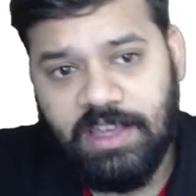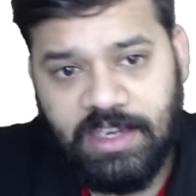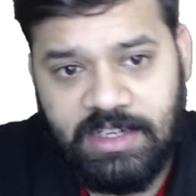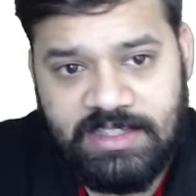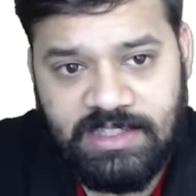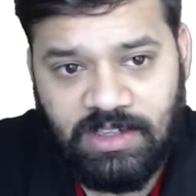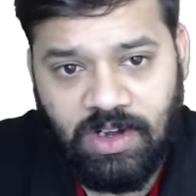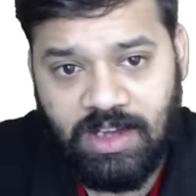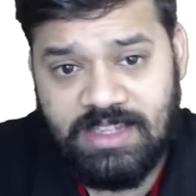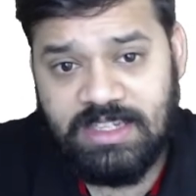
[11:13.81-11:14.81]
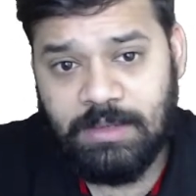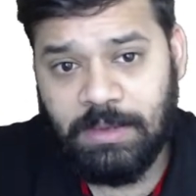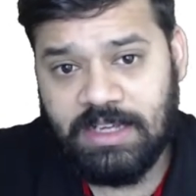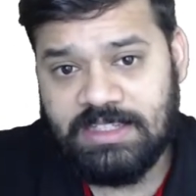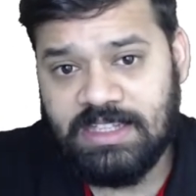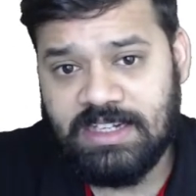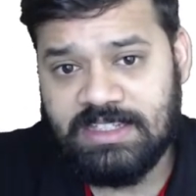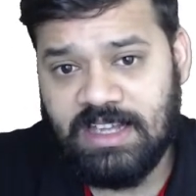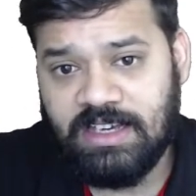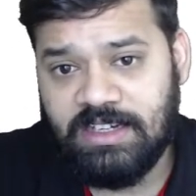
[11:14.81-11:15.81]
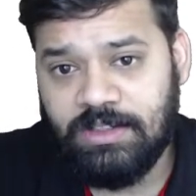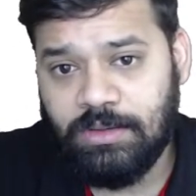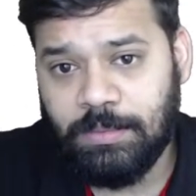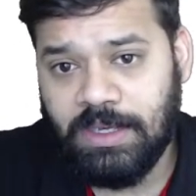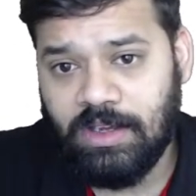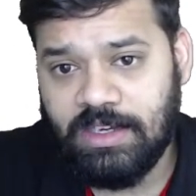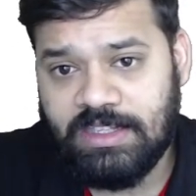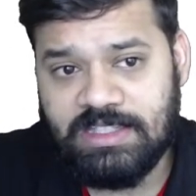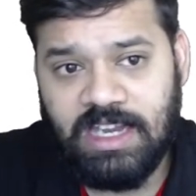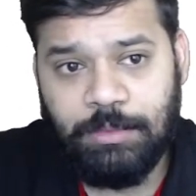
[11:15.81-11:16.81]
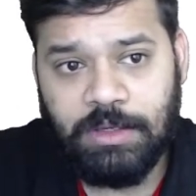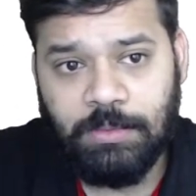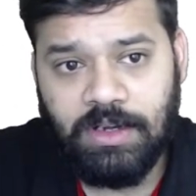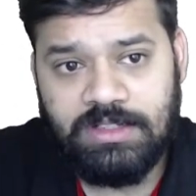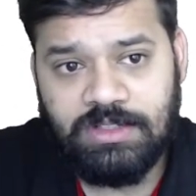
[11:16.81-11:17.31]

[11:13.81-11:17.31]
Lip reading: It is the cost that Pakistan has agreed to pay on an Islamic bond.